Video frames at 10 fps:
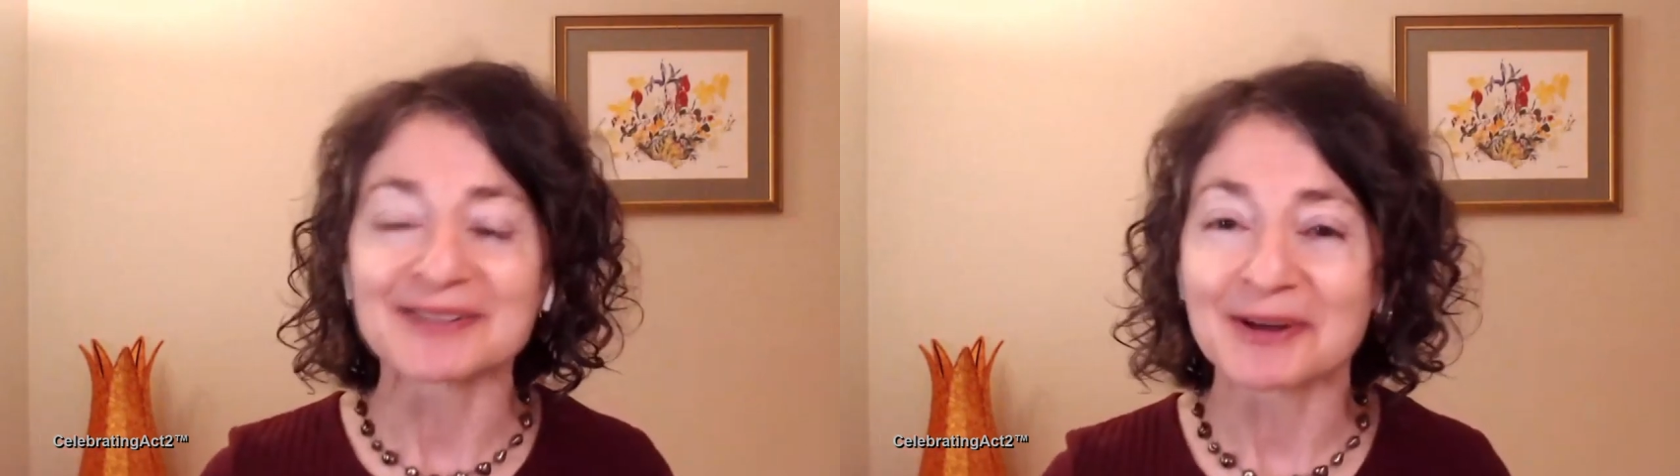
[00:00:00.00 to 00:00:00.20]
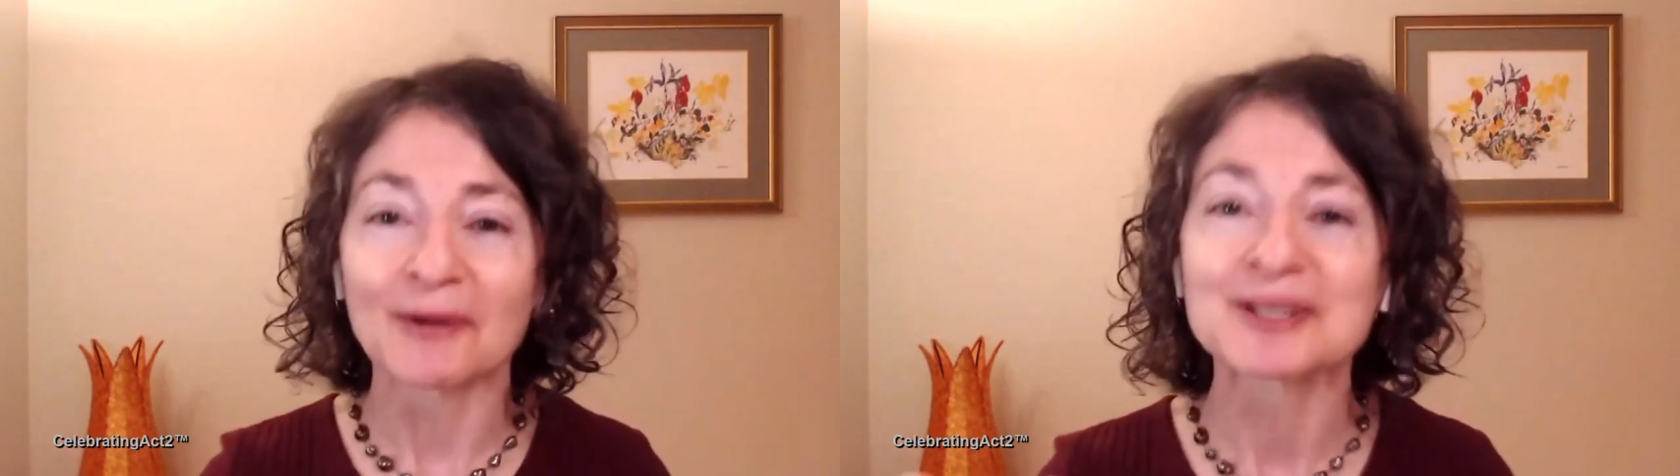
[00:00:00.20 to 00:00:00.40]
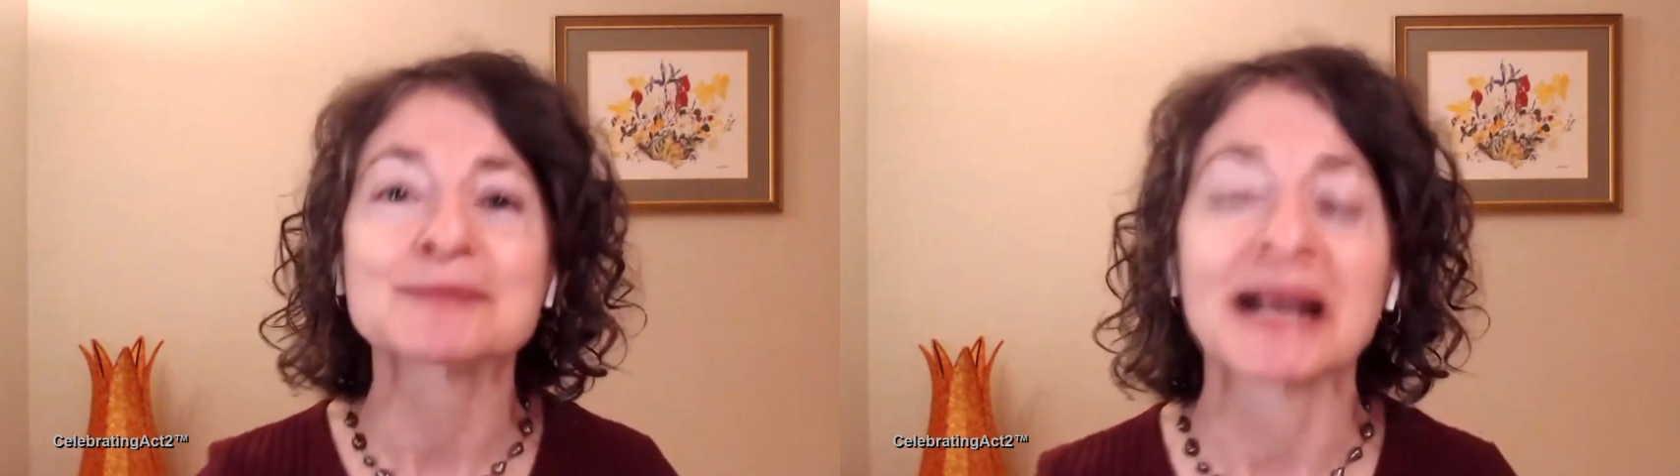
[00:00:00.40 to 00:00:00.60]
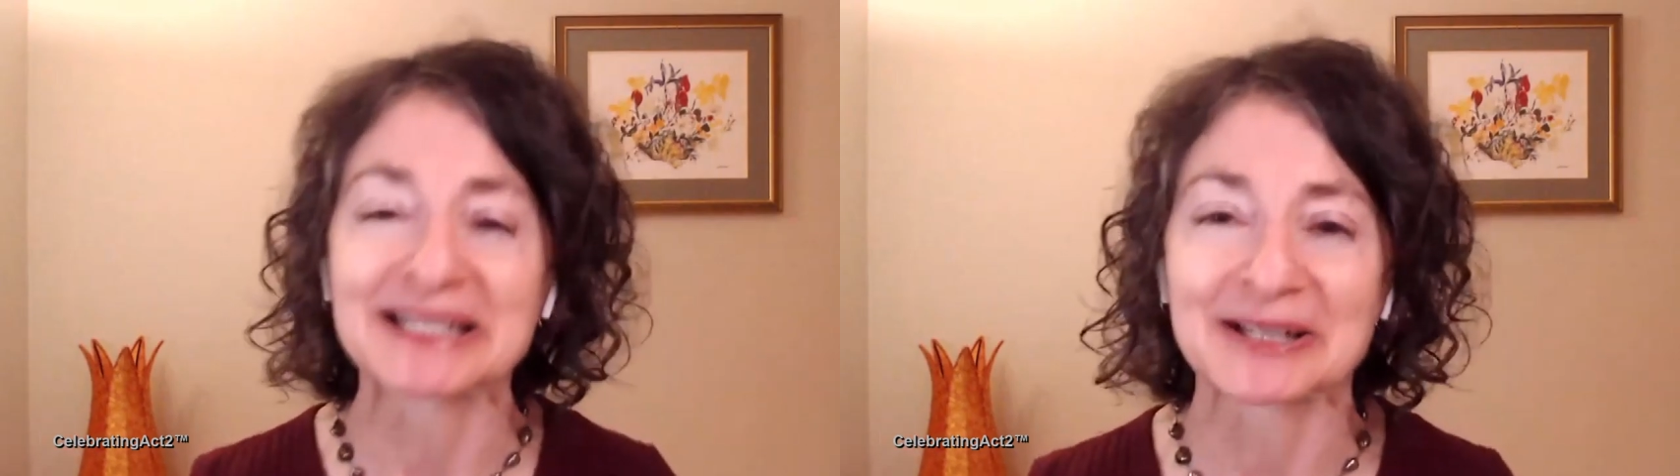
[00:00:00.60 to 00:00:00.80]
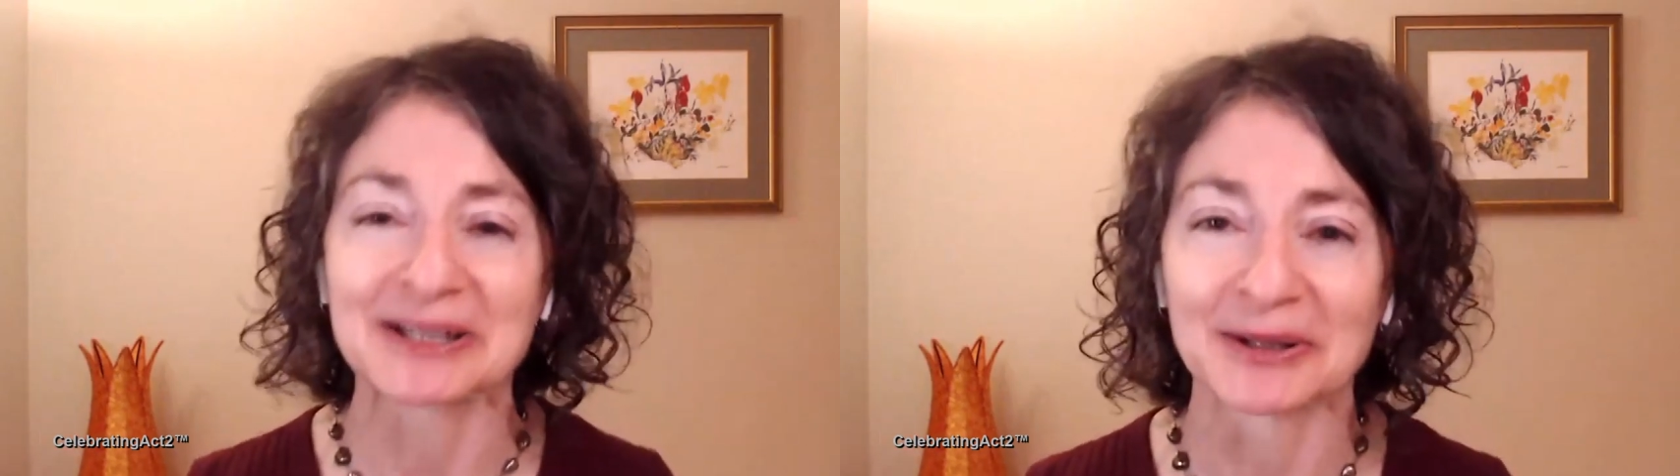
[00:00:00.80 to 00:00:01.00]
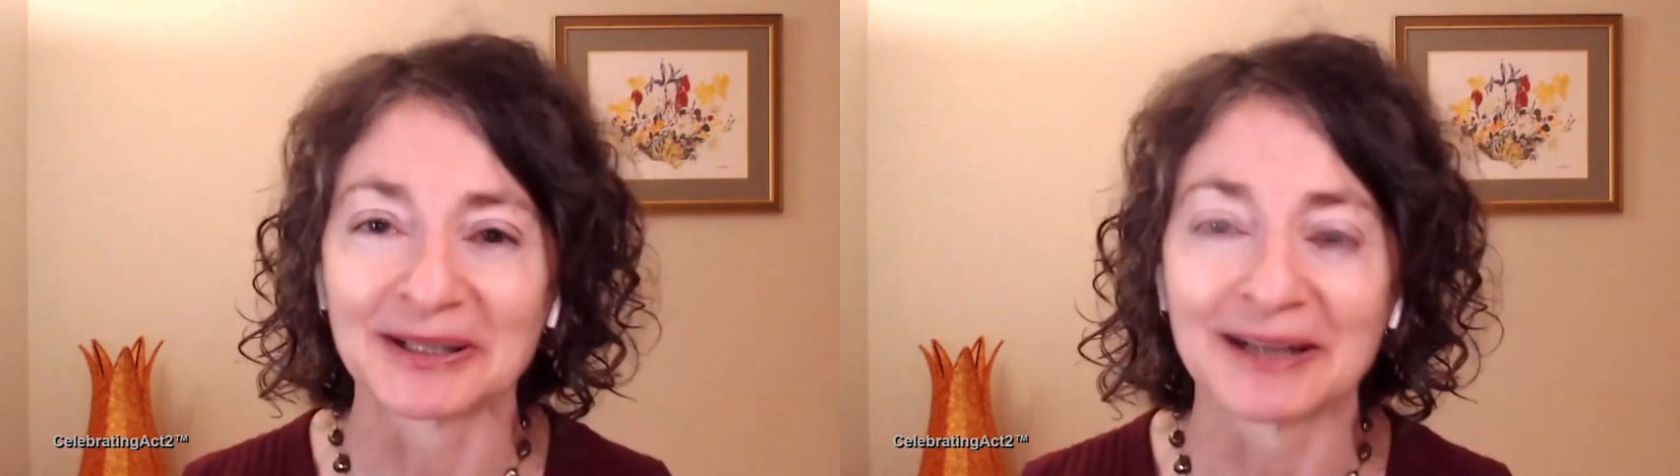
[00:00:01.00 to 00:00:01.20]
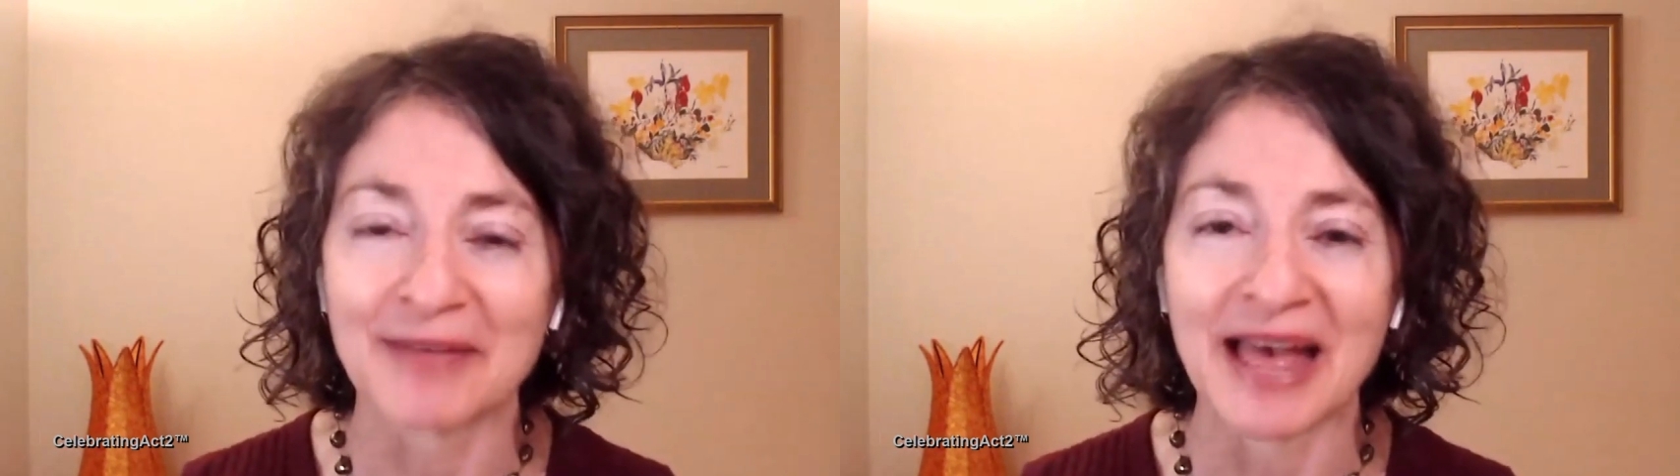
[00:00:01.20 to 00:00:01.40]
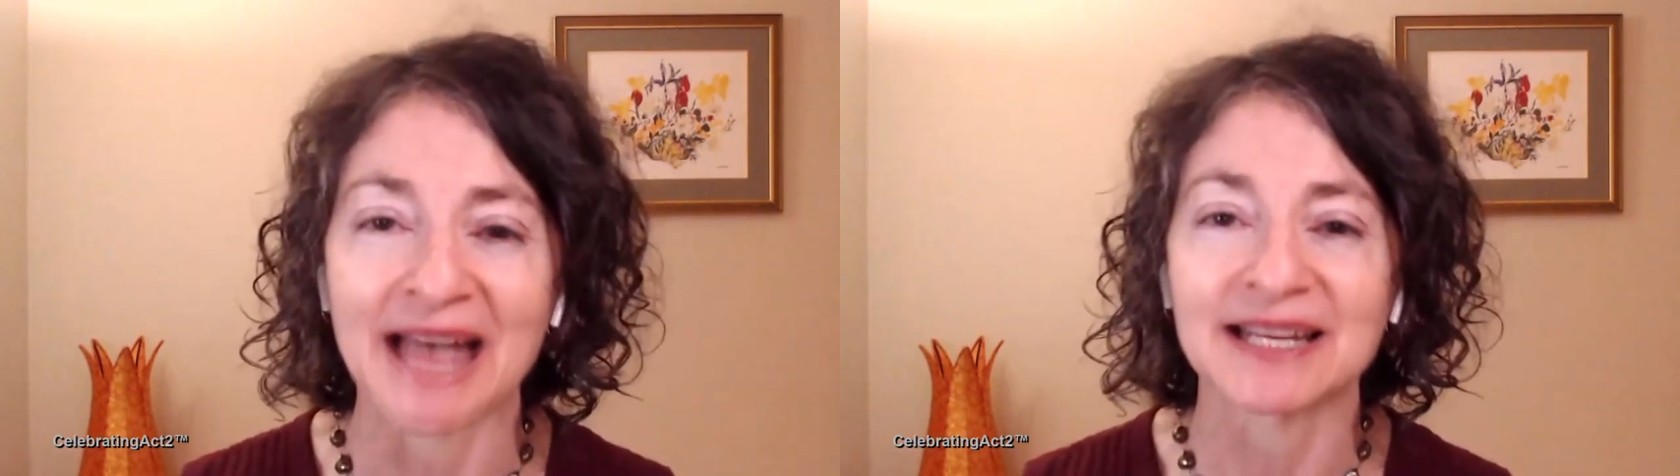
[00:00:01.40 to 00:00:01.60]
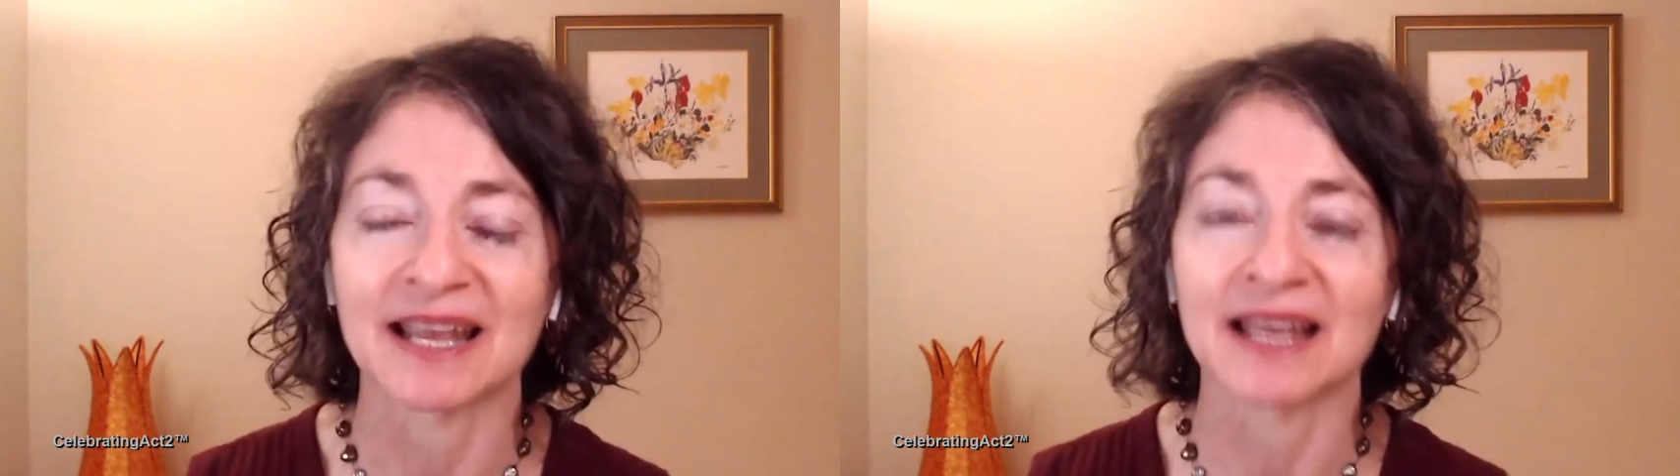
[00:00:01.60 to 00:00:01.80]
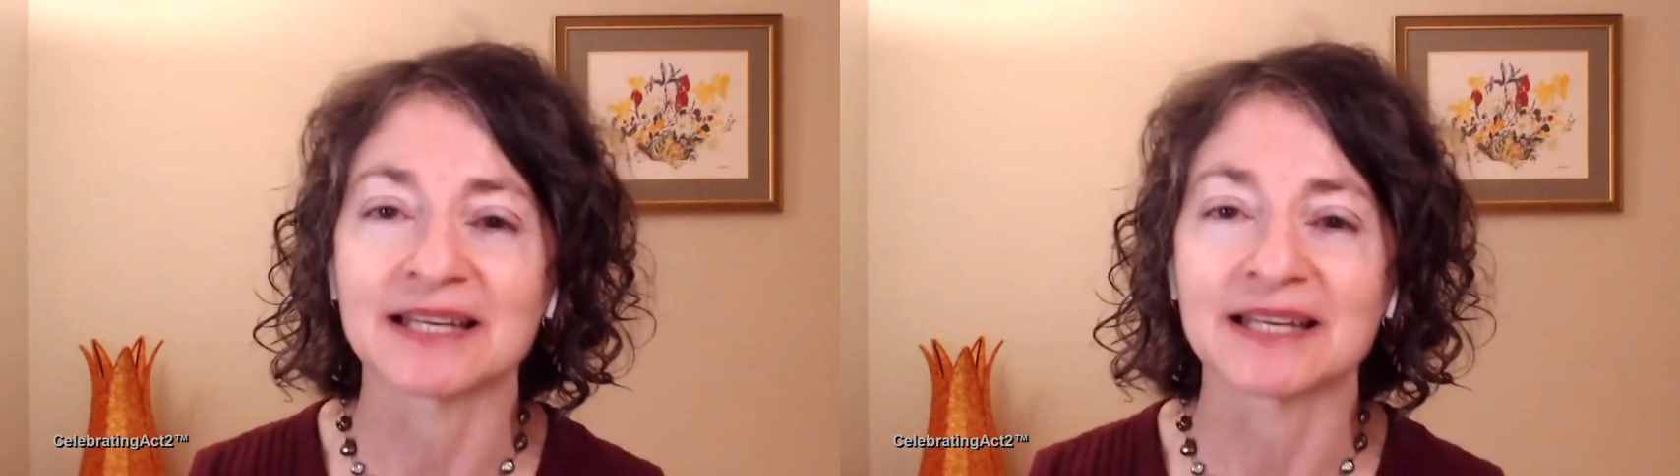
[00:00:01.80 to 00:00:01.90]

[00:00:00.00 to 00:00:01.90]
There's a whole spectacle of that.